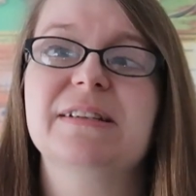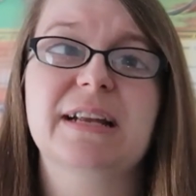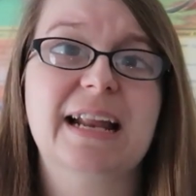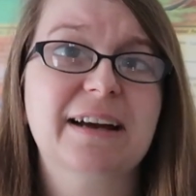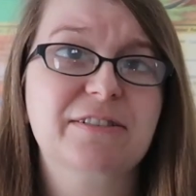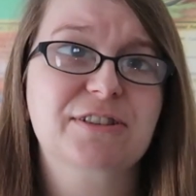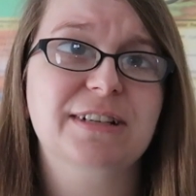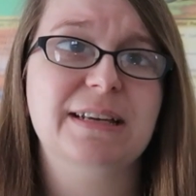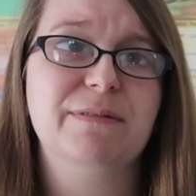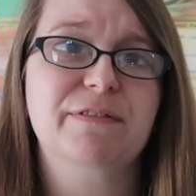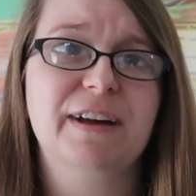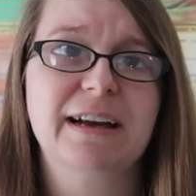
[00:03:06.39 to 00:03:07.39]
And actually,
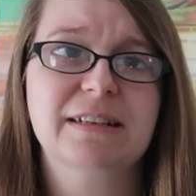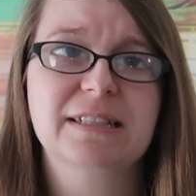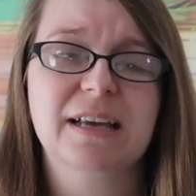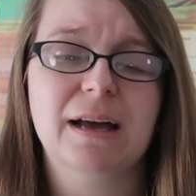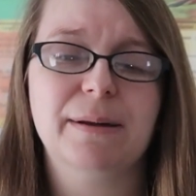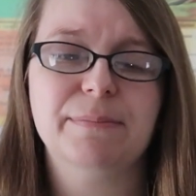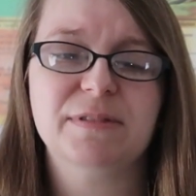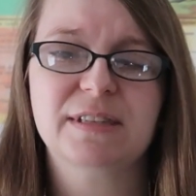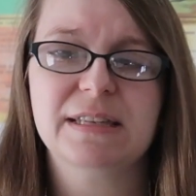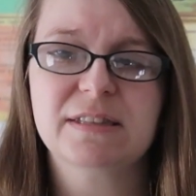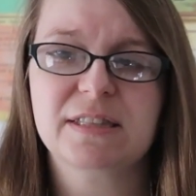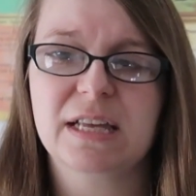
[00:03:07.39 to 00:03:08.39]
in fact,
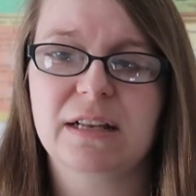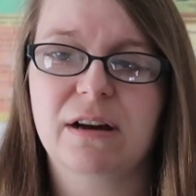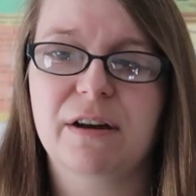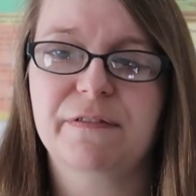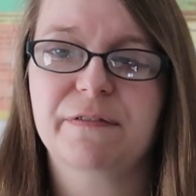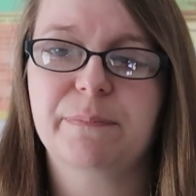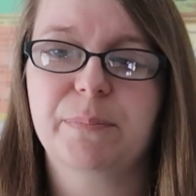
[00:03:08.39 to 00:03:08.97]
since then I've